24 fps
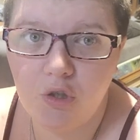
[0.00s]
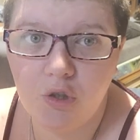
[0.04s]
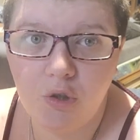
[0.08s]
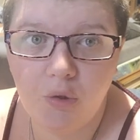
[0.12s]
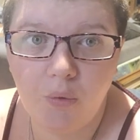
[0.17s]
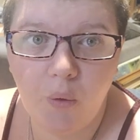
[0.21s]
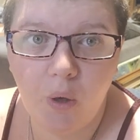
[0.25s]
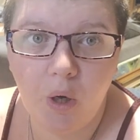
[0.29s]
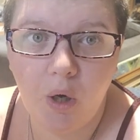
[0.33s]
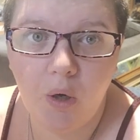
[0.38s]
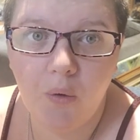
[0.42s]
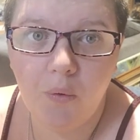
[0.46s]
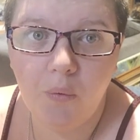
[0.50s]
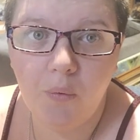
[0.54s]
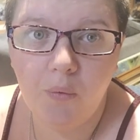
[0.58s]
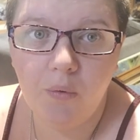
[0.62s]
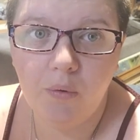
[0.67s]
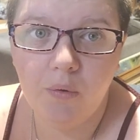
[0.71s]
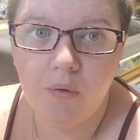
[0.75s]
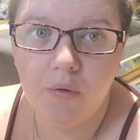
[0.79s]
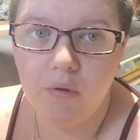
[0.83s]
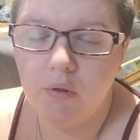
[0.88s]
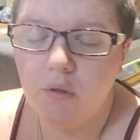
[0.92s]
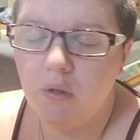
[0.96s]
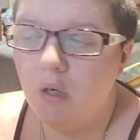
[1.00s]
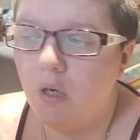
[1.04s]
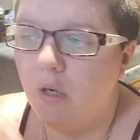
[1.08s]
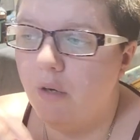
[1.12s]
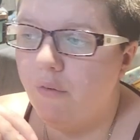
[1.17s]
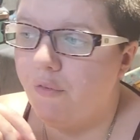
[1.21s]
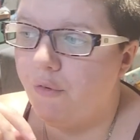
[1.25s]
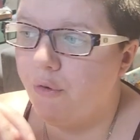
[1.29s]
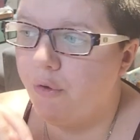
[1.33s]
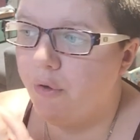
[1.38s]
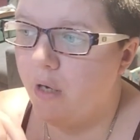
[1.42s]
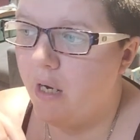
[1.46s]
duo
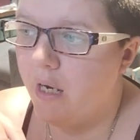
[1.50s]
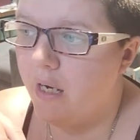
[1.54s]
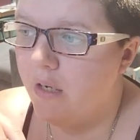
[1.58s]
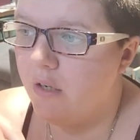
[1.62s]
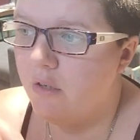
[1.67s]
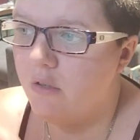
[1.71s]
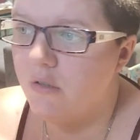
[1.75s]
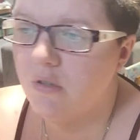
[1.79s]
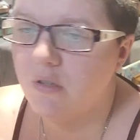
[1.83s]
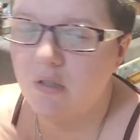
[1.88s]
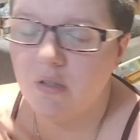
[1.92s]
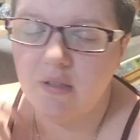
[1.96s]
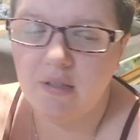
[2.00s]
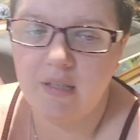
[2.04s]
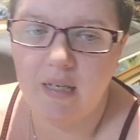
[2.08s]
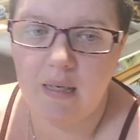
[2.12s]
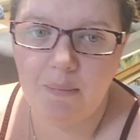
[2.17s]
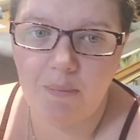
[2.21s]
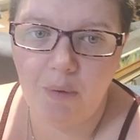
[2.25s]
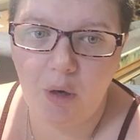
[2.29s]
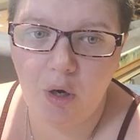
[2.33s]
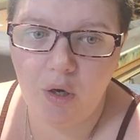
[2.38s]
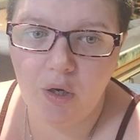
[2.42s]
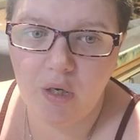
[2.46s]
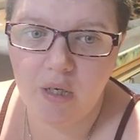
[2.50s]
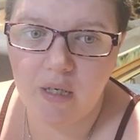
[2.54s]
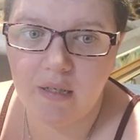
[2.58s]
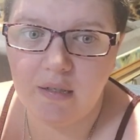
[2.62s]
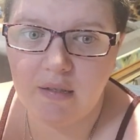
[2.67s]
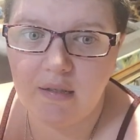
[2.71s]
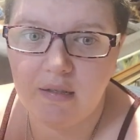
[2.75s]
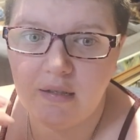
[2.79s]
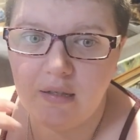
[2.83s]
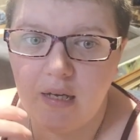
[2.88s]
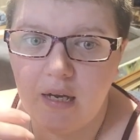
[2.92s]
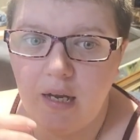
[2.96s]
of creators, the same
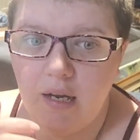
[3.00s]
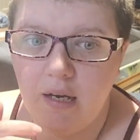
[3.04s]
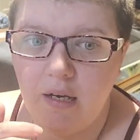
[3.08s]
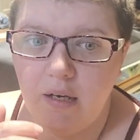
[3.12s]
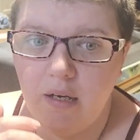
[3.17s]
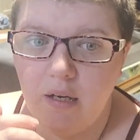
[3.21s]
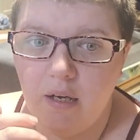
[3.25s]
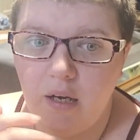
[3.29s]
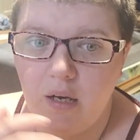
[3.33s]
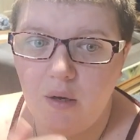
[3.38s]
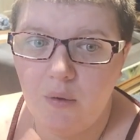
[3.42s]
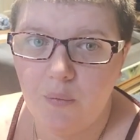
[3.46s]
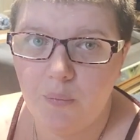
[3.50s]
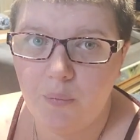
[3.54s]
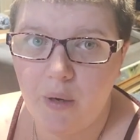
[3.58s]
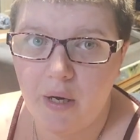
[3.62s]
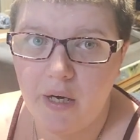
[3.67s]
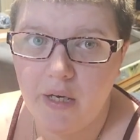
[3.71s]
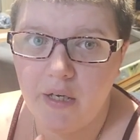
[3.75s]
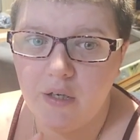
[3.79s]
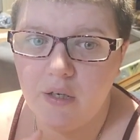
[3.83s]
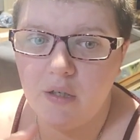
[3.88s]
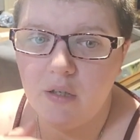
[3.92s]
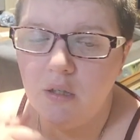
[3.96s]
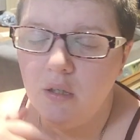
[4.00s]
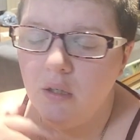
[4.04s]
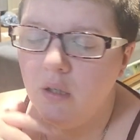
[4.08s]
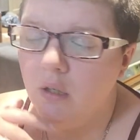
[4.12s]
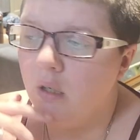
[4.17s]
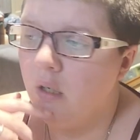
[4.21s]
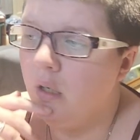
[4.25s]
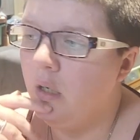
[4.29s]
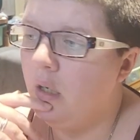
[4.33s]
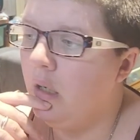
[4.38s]
artist and writer.